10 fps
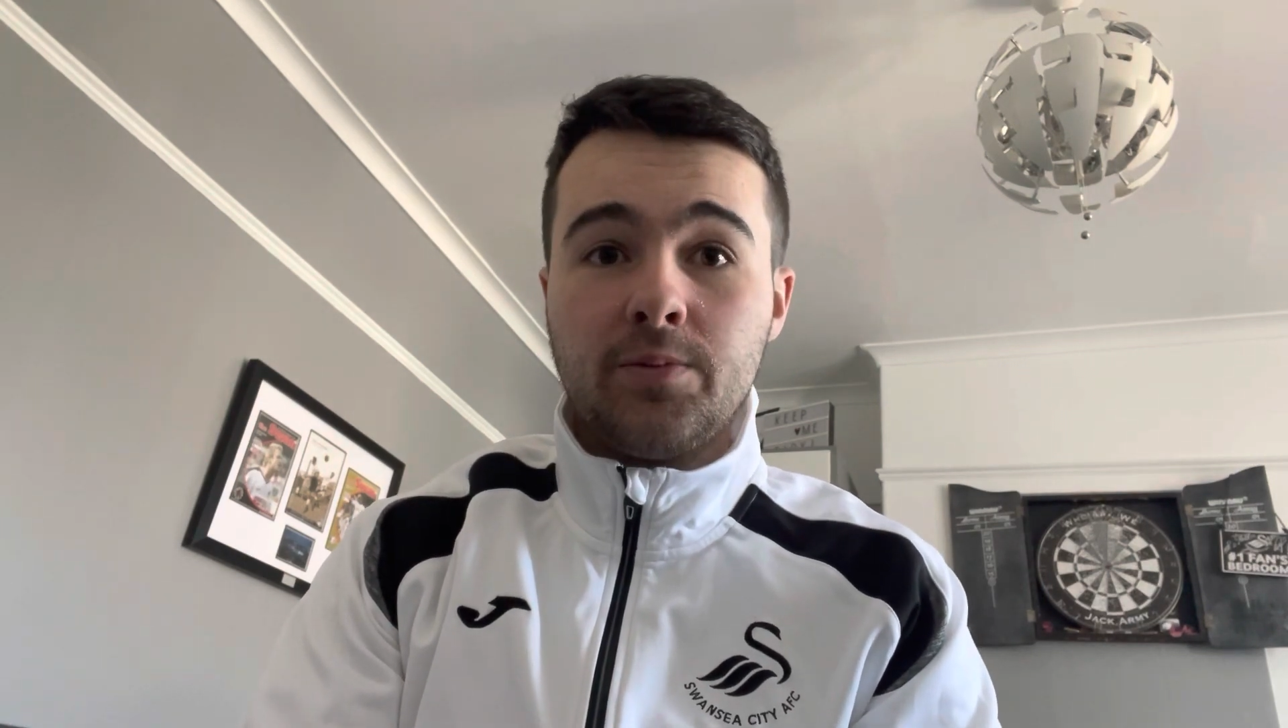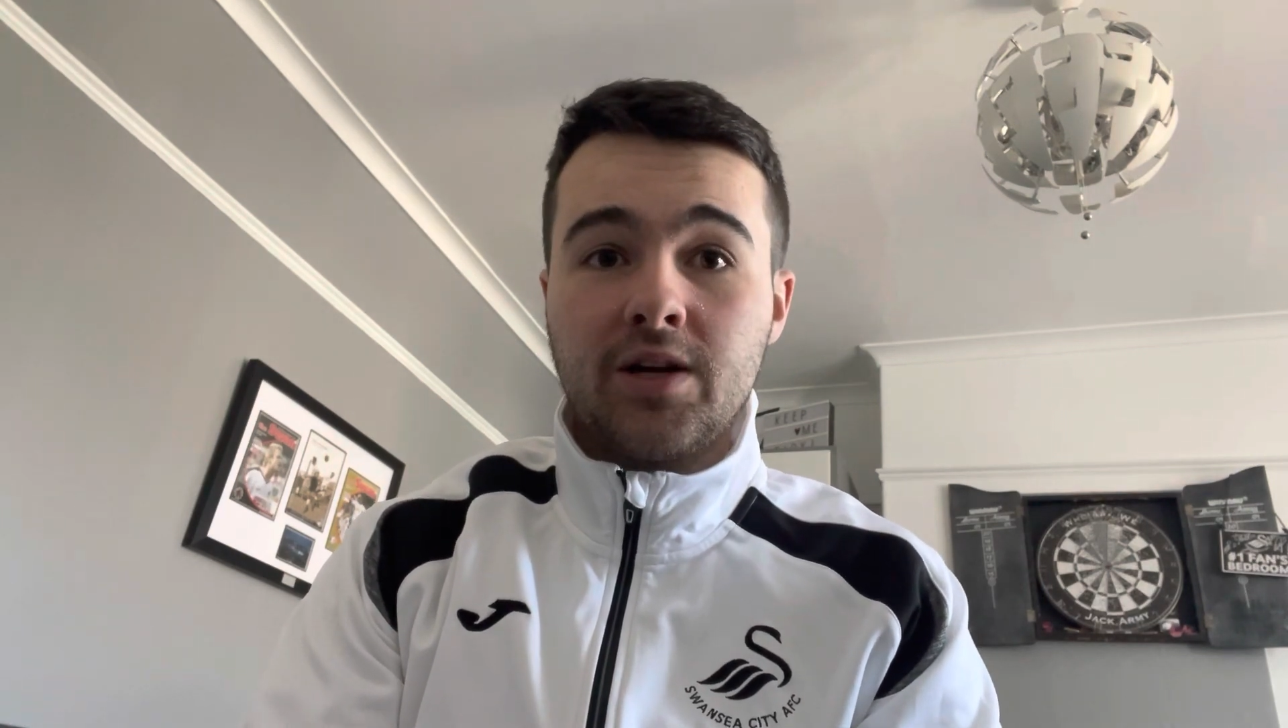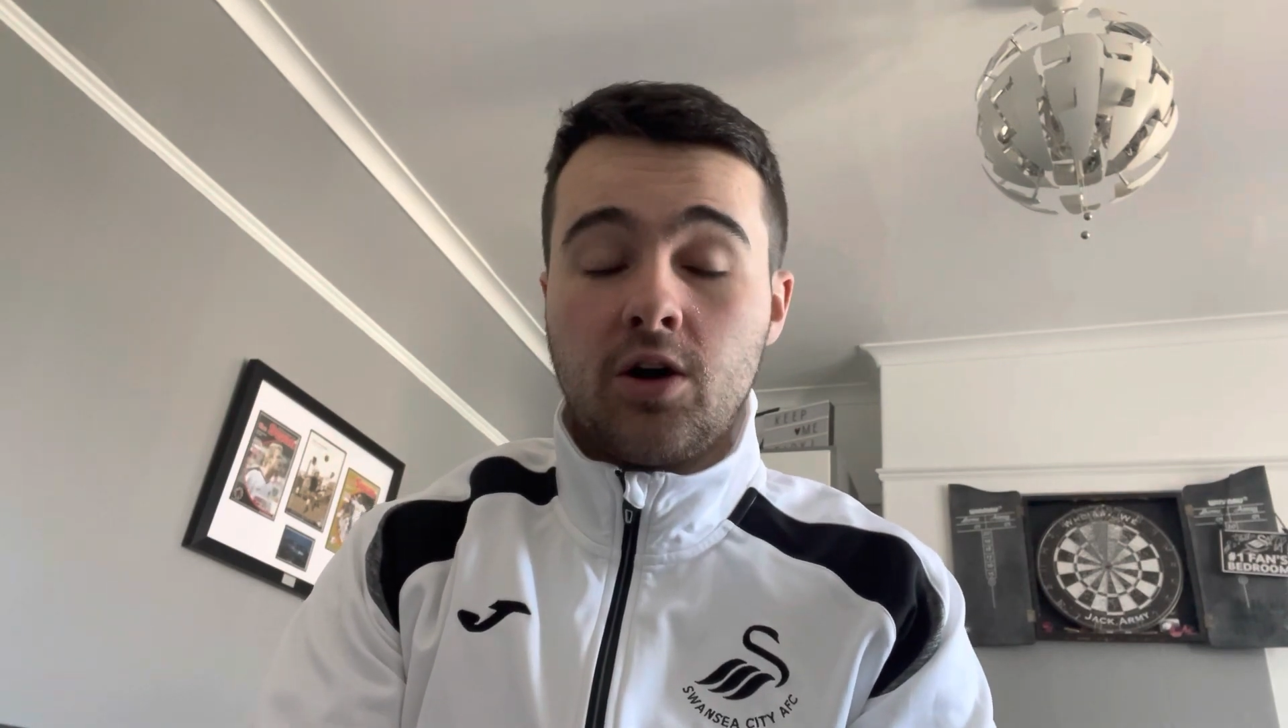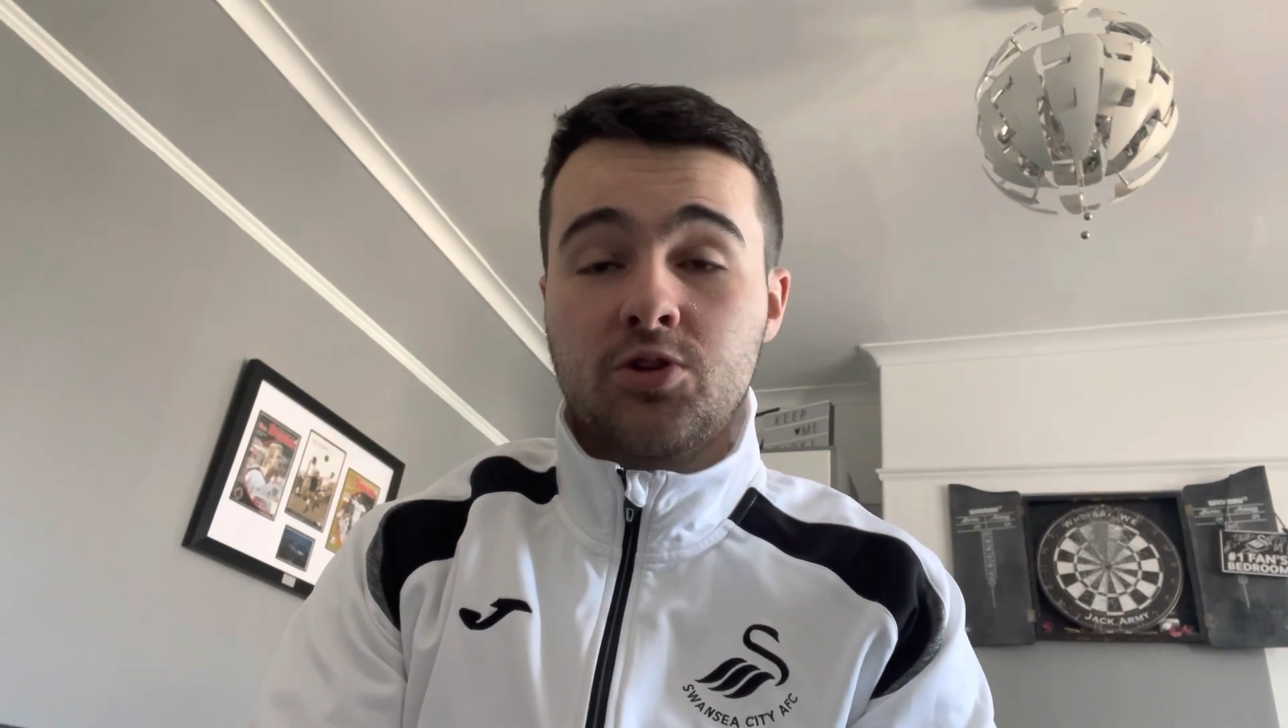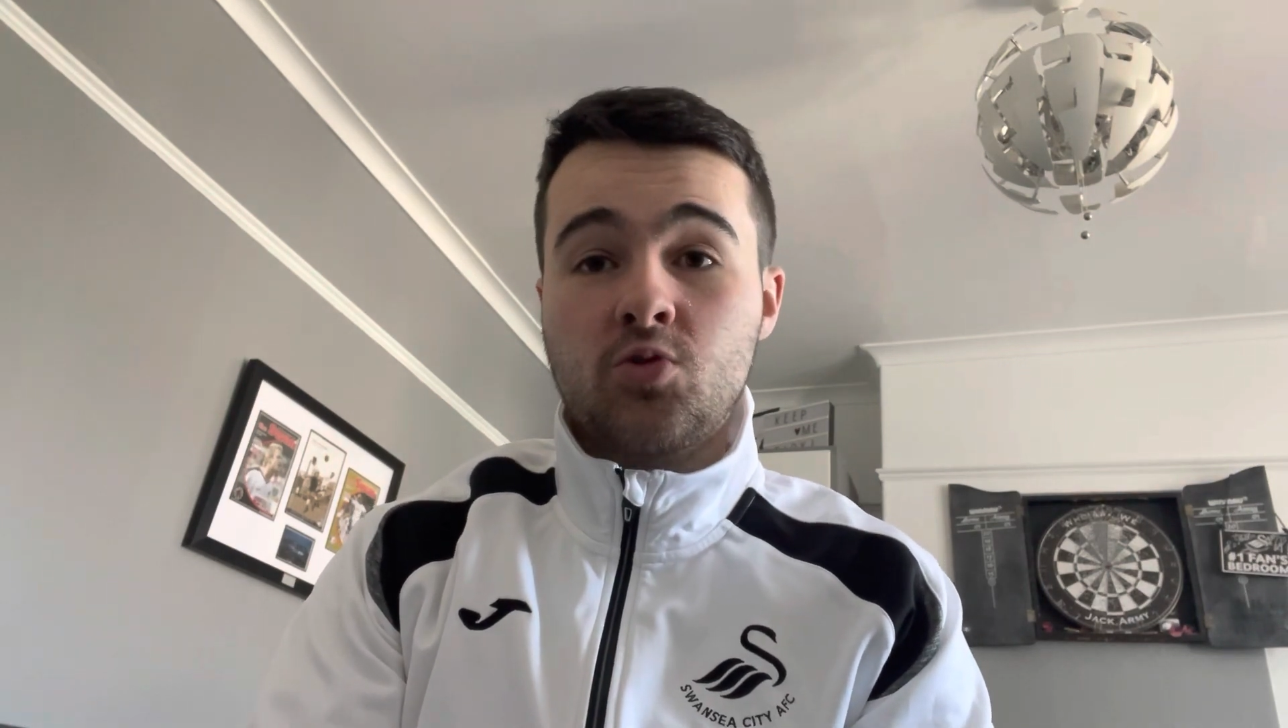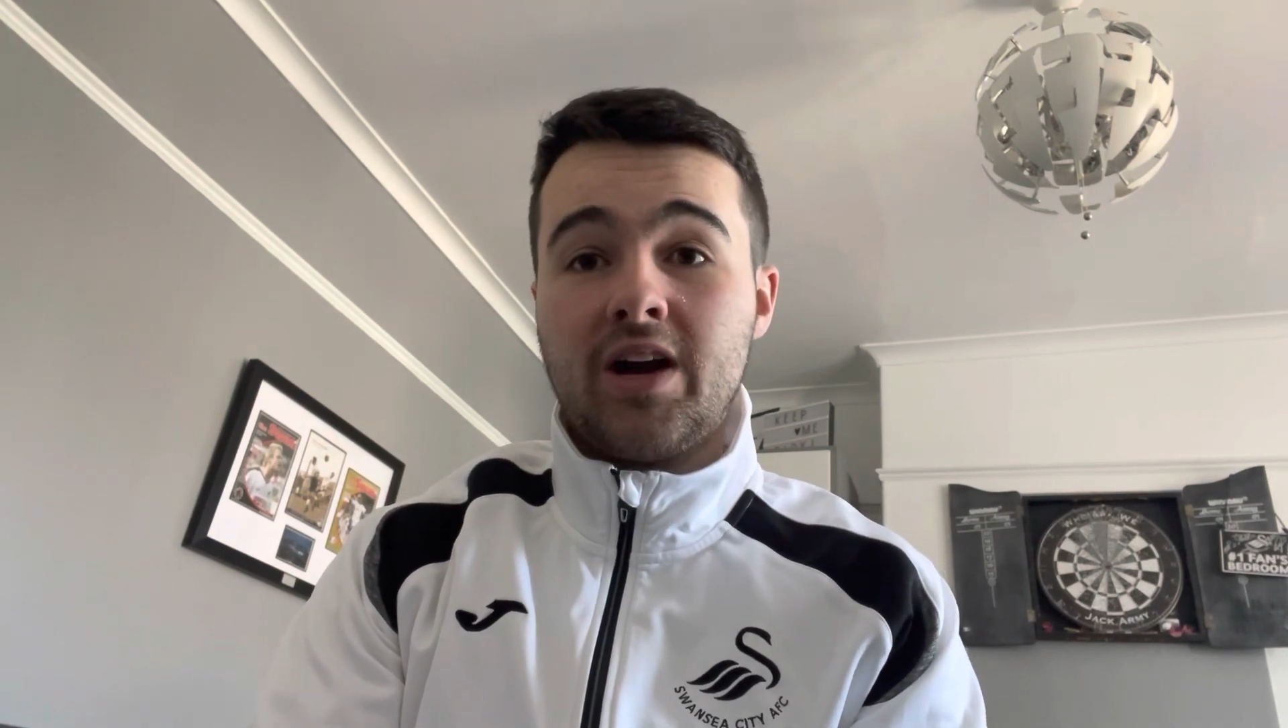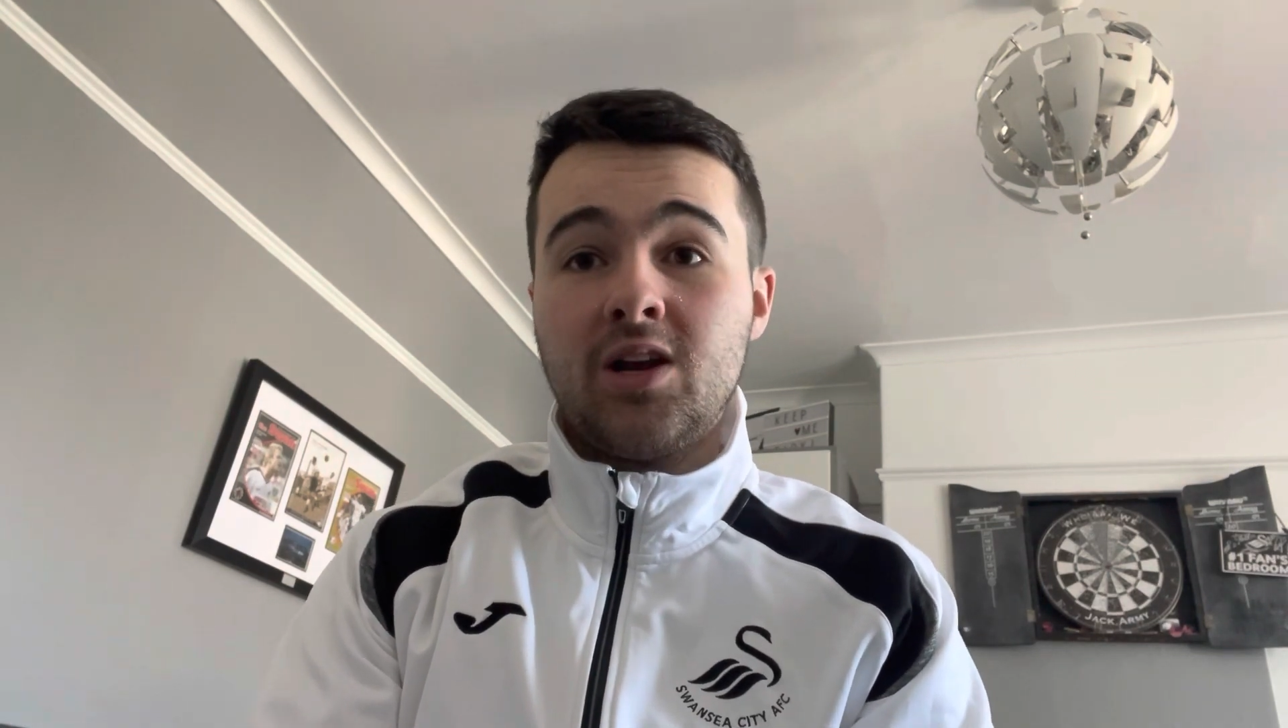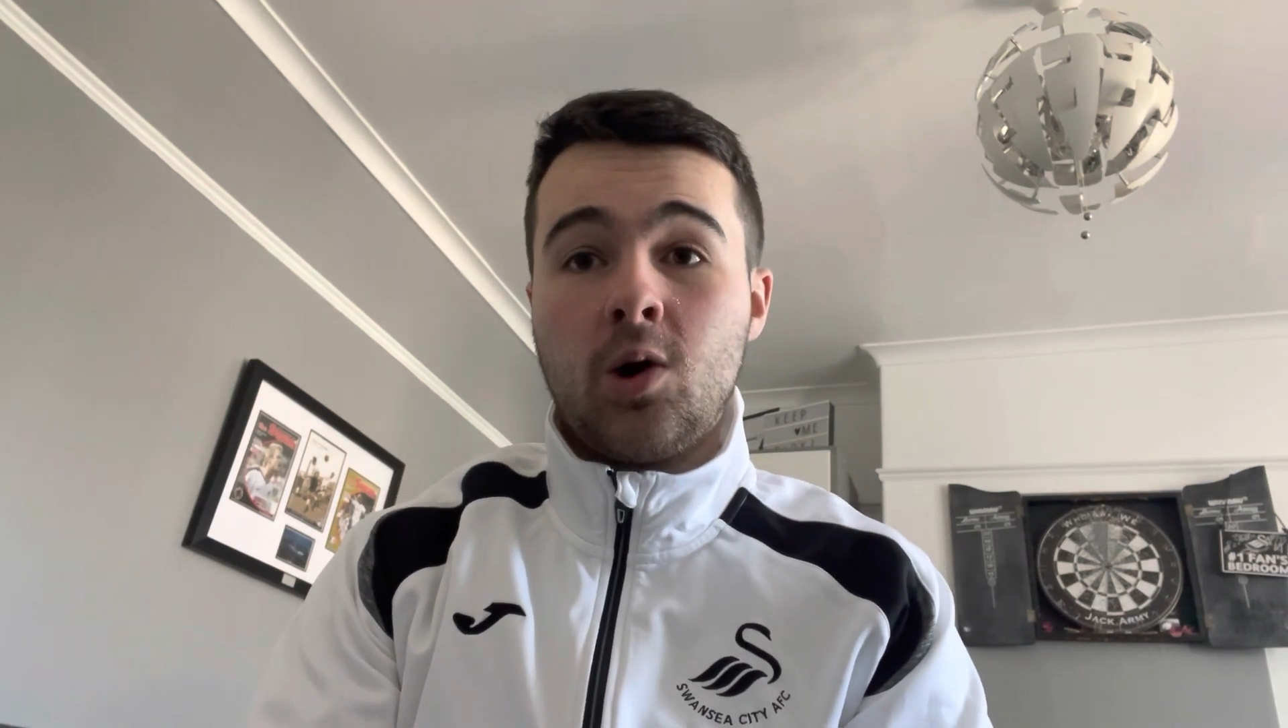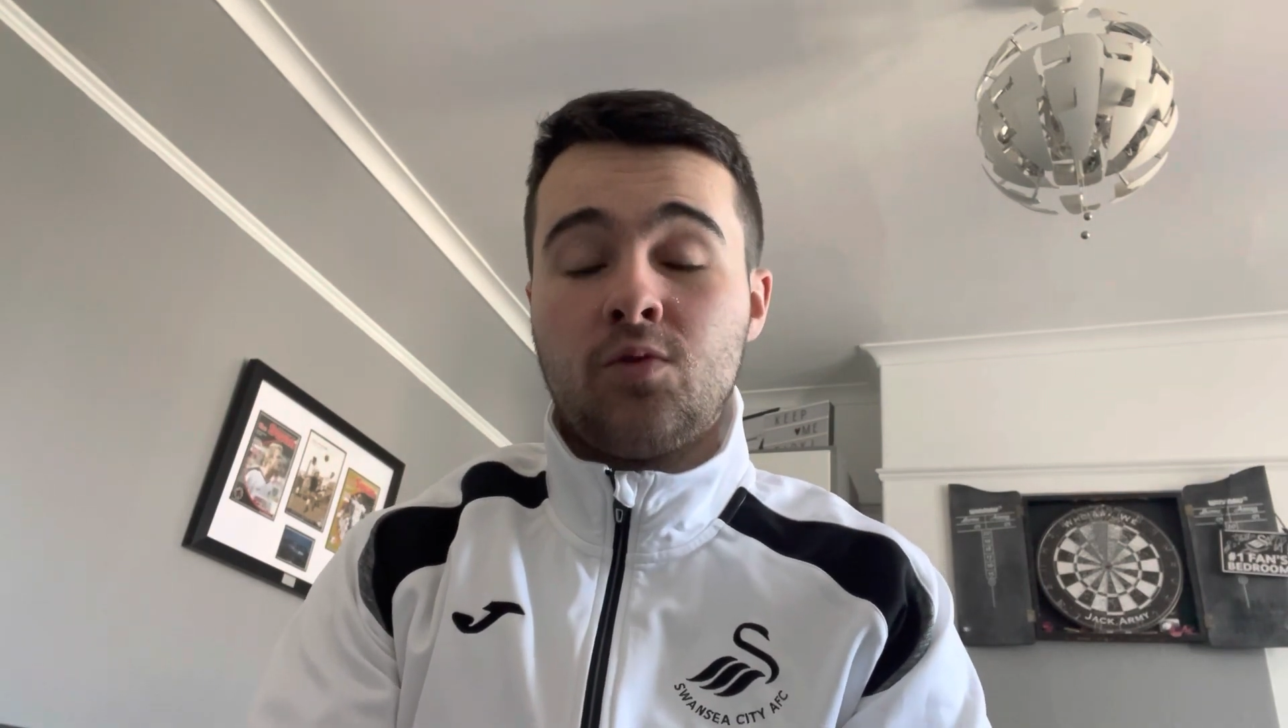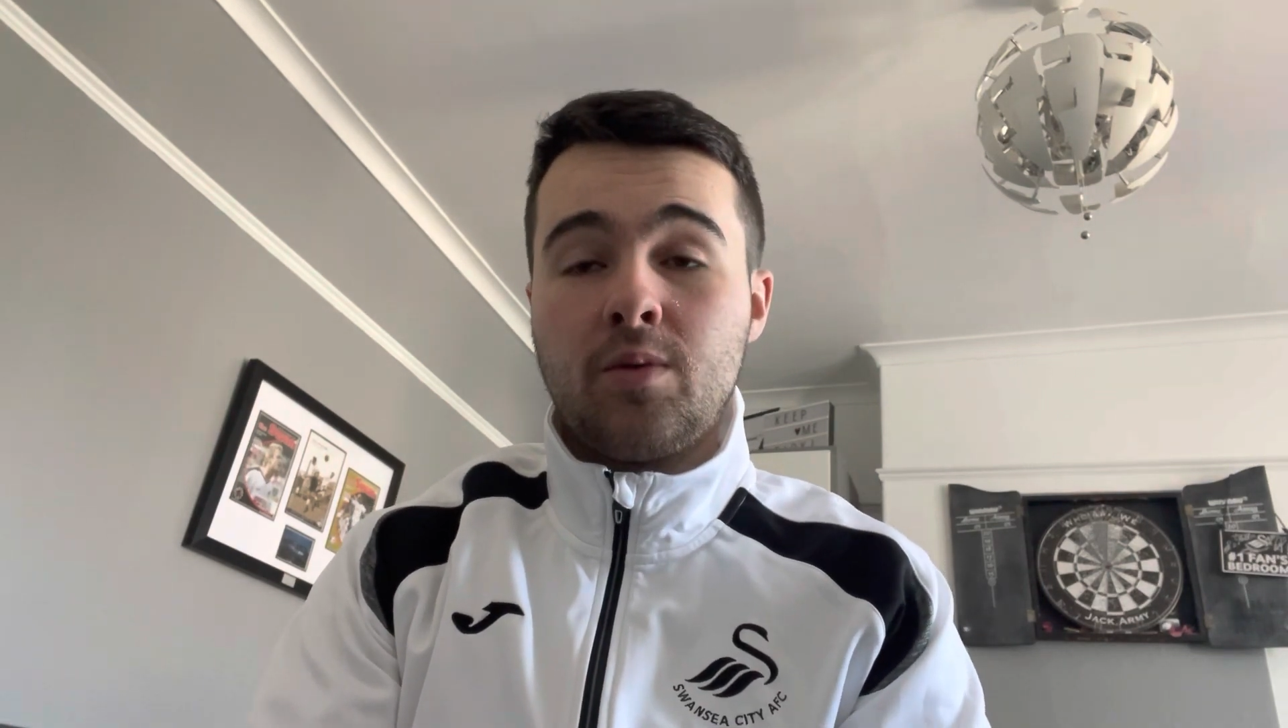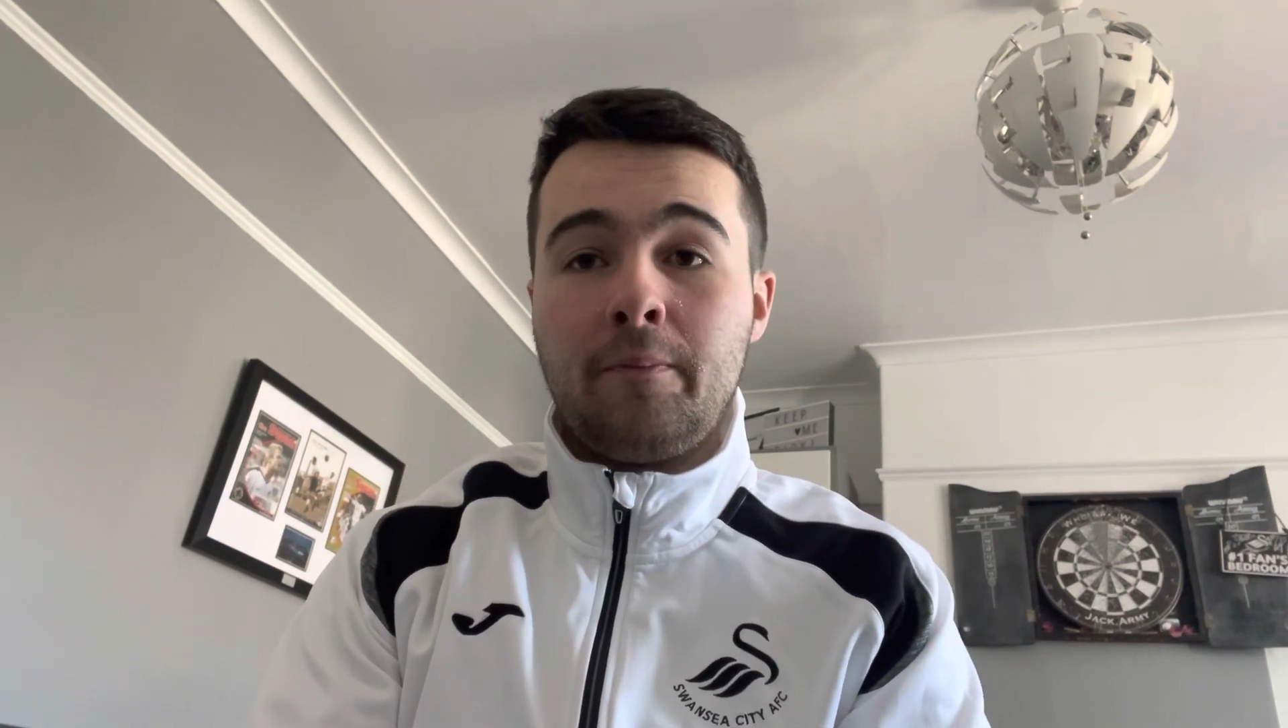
because quite a lot of them are